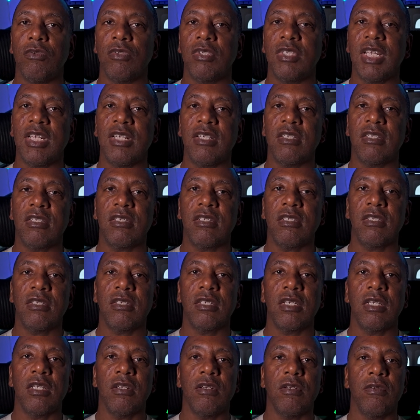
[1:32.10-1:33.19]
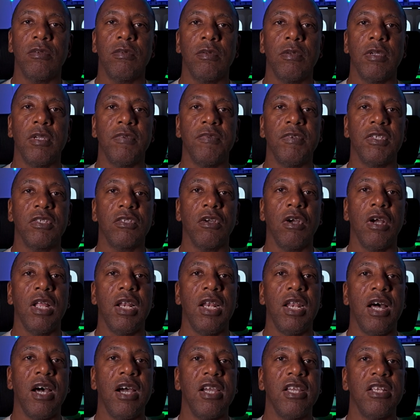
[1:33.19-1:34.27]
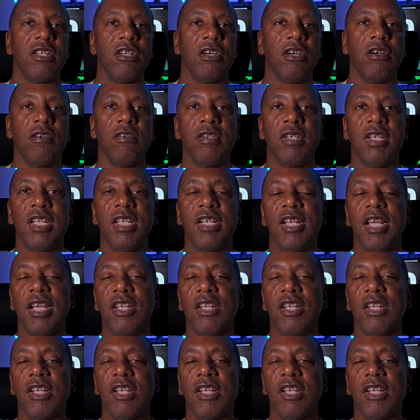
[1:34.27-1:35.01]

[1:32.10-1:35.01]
sensors. So if it's got a LiDAR in it,